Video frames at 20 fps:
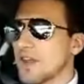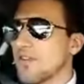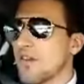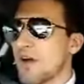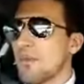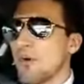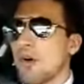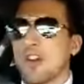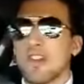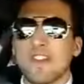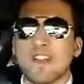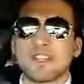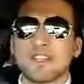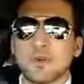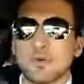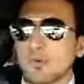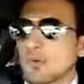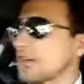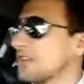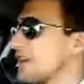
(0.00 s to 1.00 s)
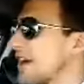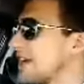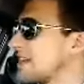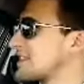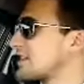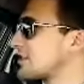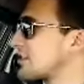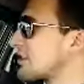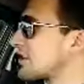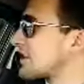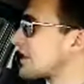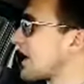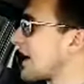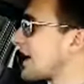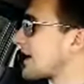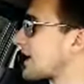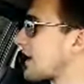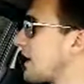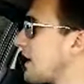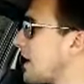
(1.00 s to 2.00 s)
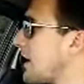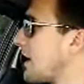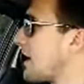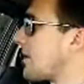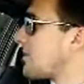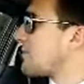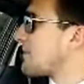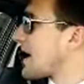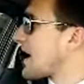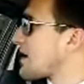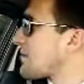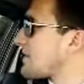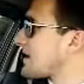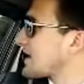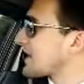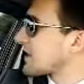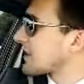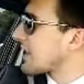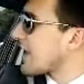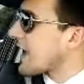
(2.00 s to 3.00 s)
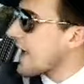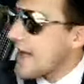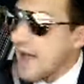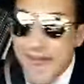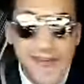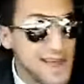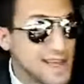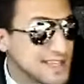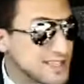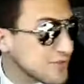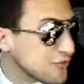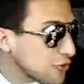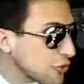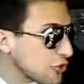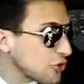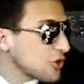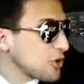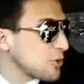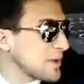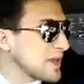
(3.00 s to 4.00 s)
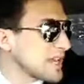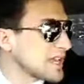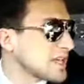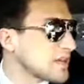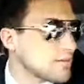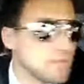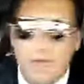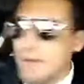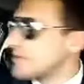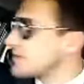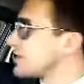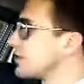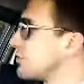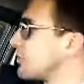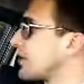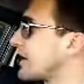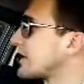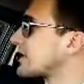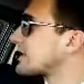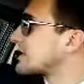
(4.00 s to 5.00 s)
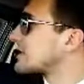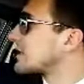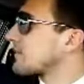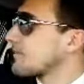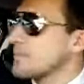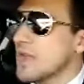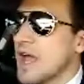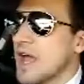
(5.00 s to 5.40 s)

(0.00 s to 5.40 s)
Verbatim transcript: If I motivate you real nice and good like, maybe it lasts for a week, maybe two weeks.